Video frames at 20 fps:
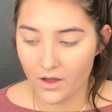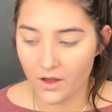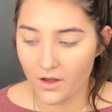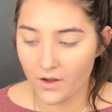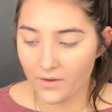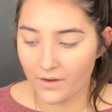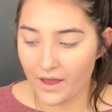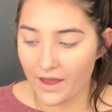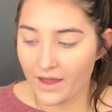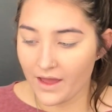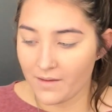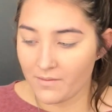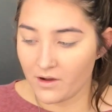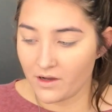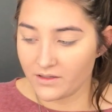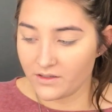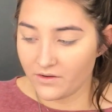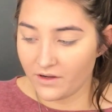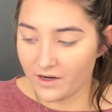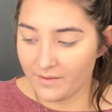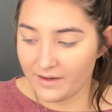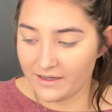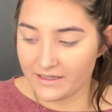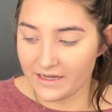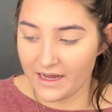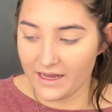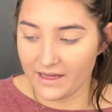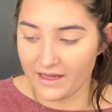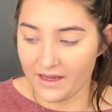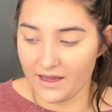Okay, I'm also going to be
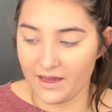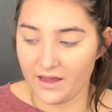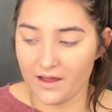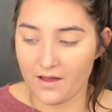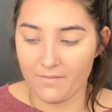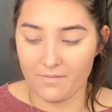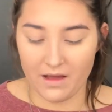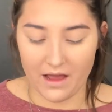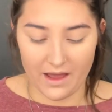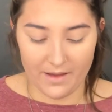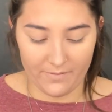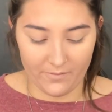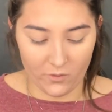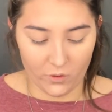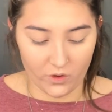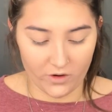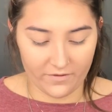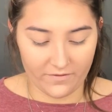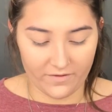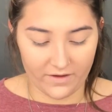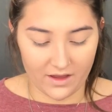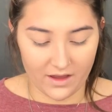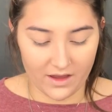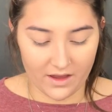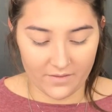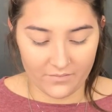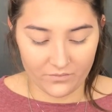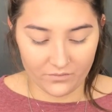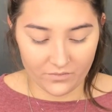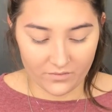taking my
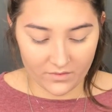Morphe